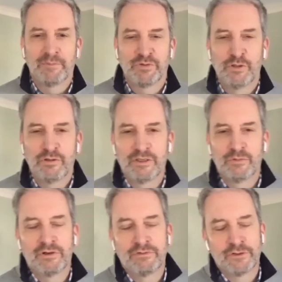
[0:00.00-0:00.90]
Absolutely.
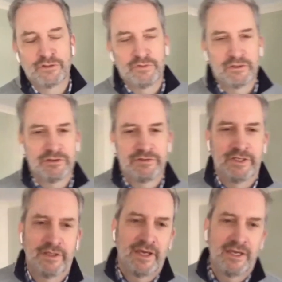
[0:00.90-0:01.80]
Well, first of all,
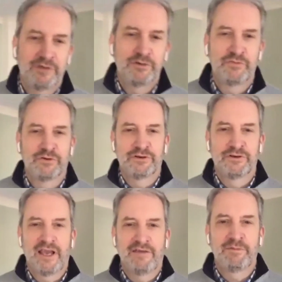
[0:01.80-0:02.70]
Christina, thank you
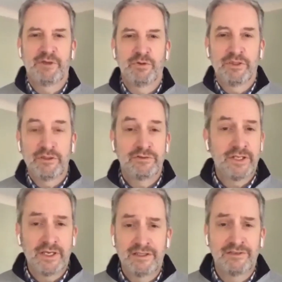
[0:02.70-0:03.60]
for having me with you
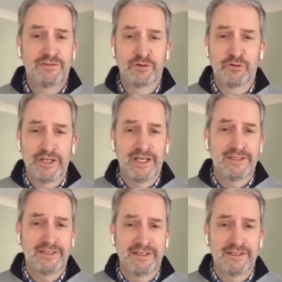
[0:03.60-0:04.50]
today. This is a great
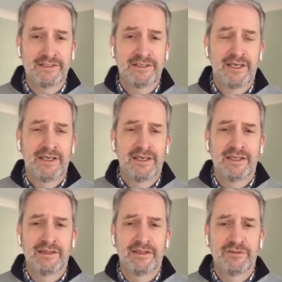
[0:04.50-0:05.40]
idea
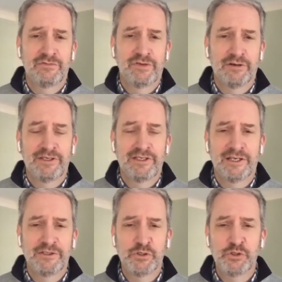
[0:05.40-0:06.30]
in this very
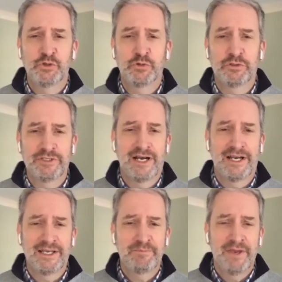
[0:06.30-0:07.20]
unusual
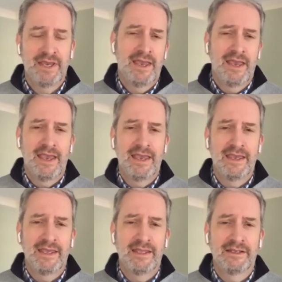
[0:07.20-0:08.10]
time.
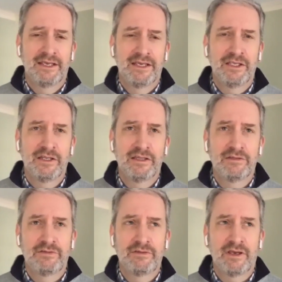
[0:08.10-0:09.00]
And
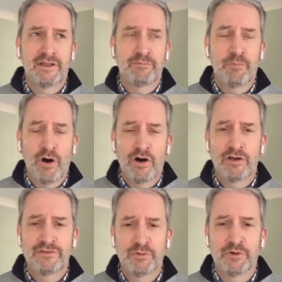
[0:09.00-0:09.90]
this
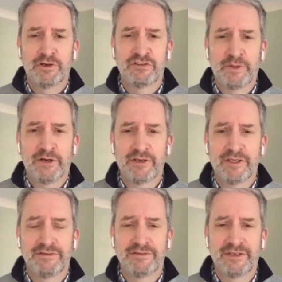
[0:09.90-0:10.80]
pause that we're
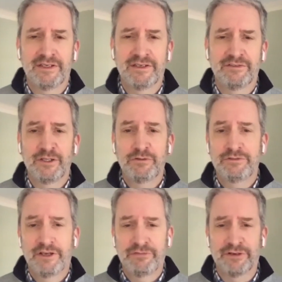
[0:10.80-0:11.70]
experiencing is a little
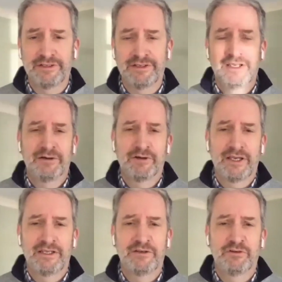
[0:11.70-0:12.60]
different,
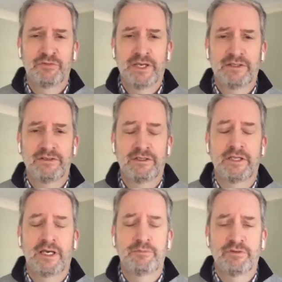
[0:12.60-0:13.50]
right, in respect to the
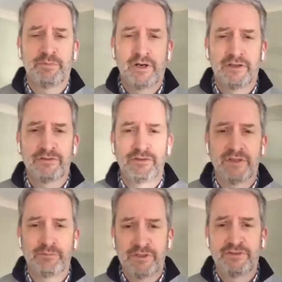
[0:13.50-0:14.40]
types of pauses
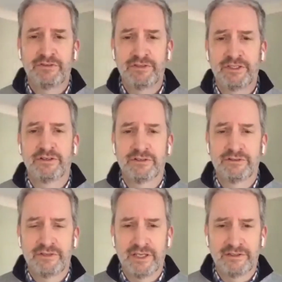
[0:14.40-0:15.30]
that business
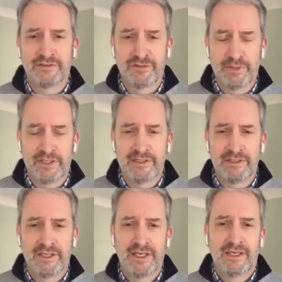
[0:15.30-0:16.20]
leaders anticipate
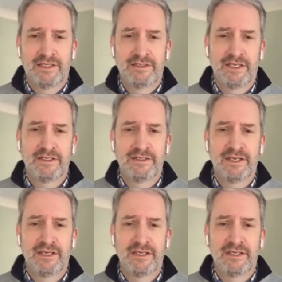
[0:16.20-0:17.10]
day to
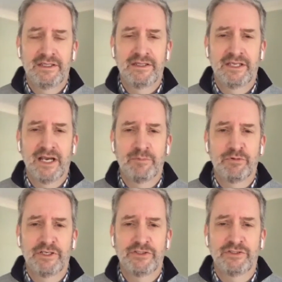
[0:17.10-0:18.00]
day in the
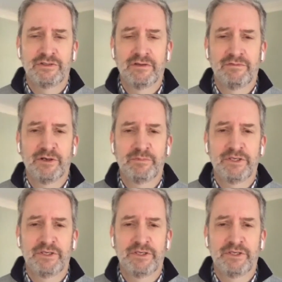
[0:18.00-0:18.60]
operation of their